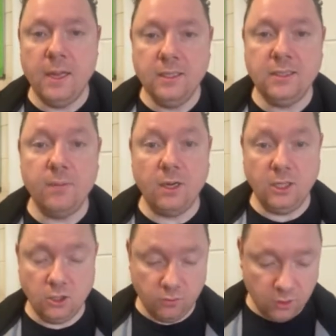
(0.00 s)
Similarly, you
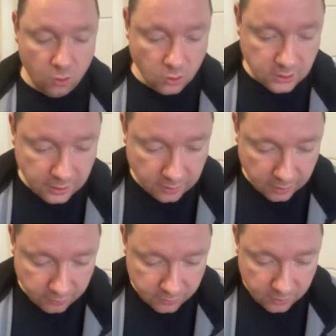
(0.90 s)
can do the cosine
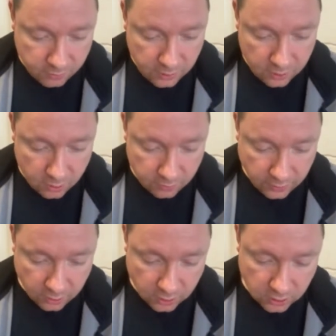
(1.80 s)
graph. If we look at the
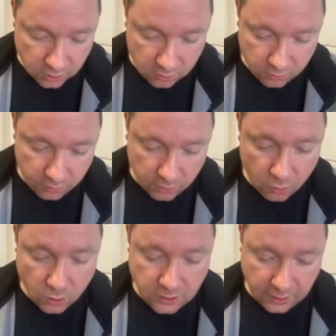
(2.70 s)
unit circle for the
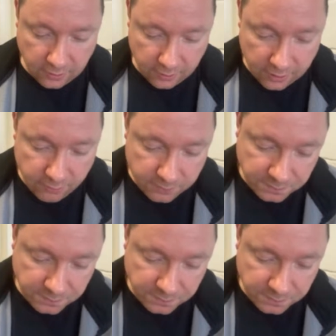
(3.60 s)
cosine graph,